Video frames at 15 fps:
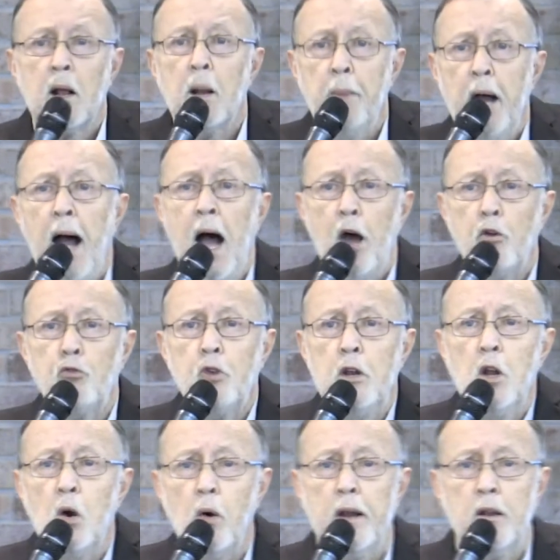Come on, how does he
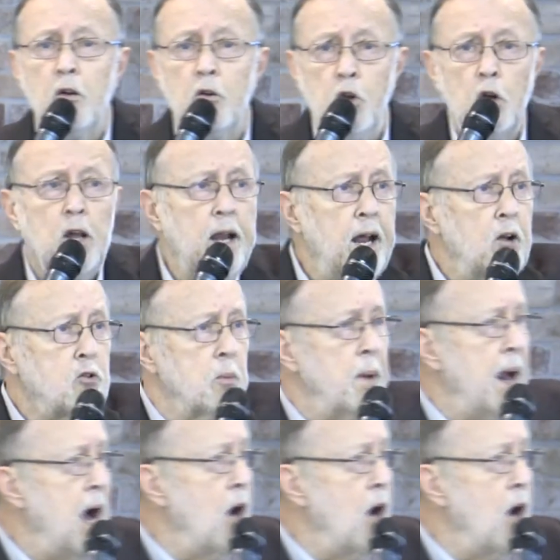know it? You can answer me.